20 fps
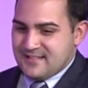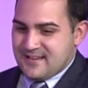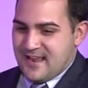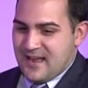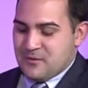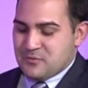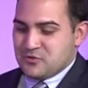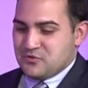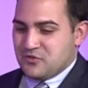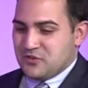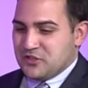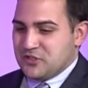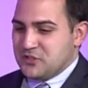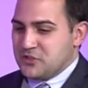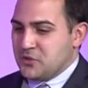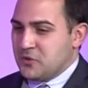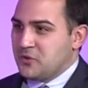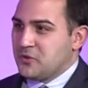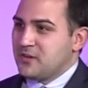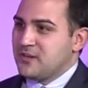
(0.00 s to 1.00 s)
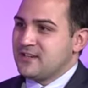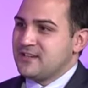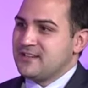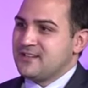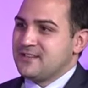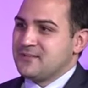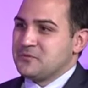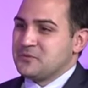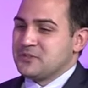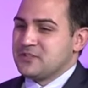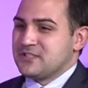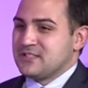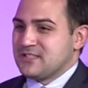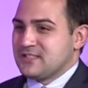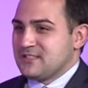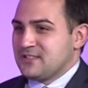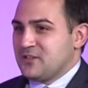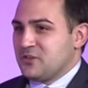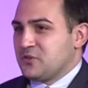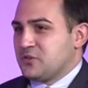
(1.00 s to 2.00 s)
I was really taught
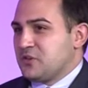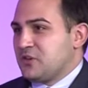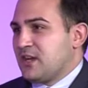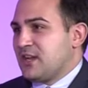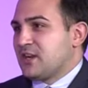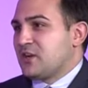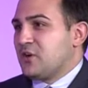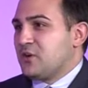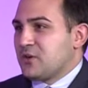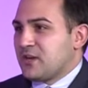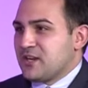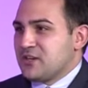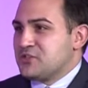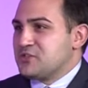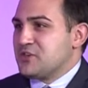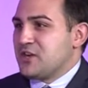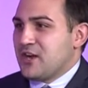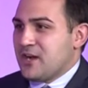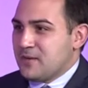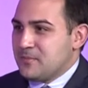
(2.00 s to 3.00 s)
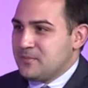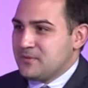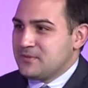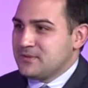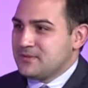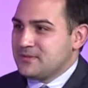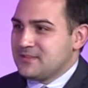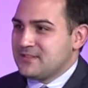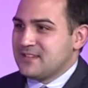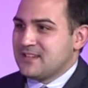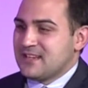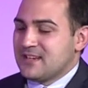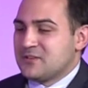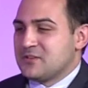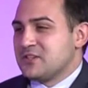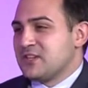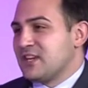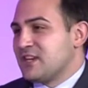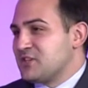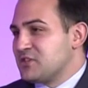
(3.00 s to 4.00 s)
was, you know, you got to go get a job. And then
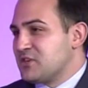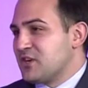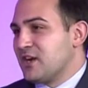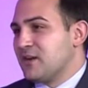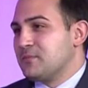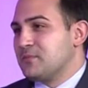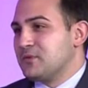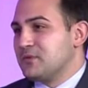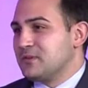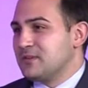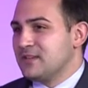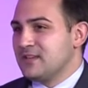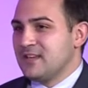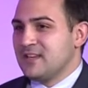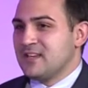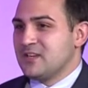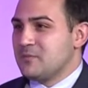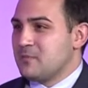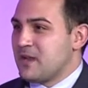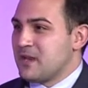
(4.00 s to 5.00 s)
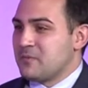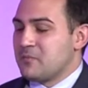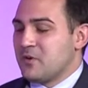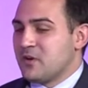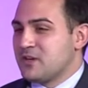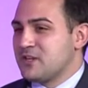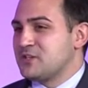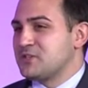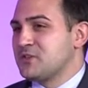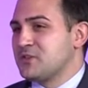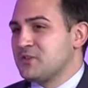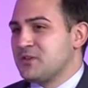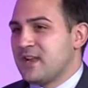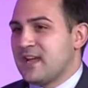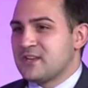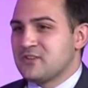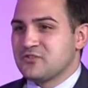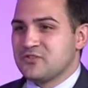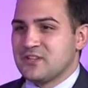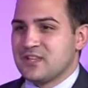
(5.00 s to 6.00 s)
when you get a job, you make money, so you
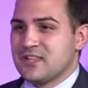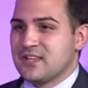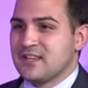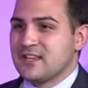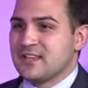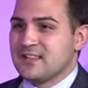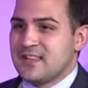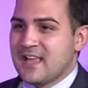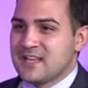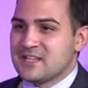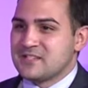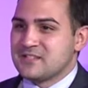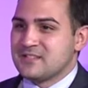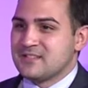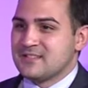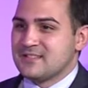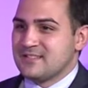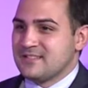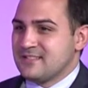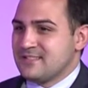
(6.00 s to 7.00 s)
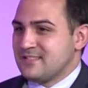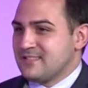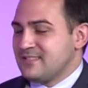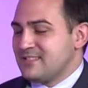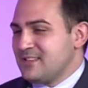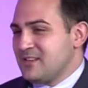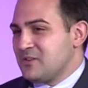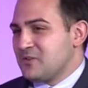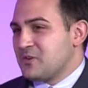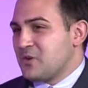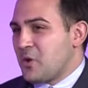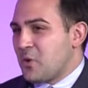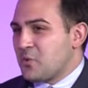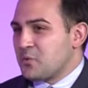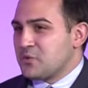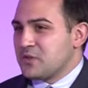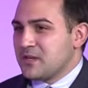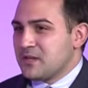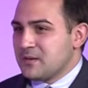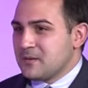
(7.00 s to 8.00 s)
naturally think that's, you know, the
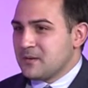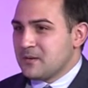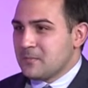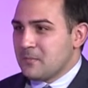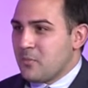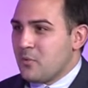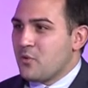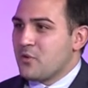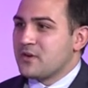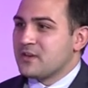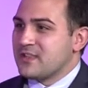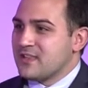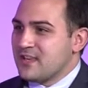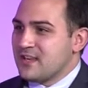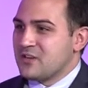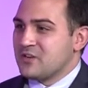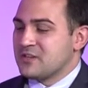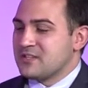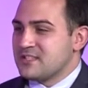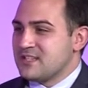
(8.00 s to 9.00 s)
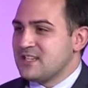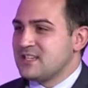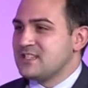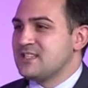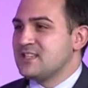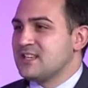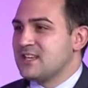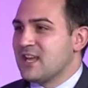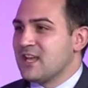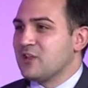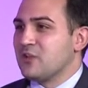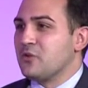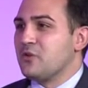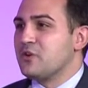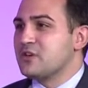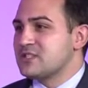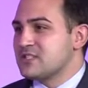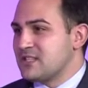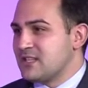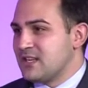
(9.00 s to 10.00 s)
only important thing. It's easy to get
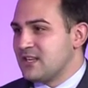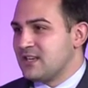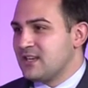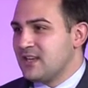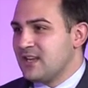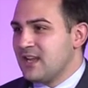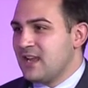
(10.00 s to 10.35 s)
lost in it.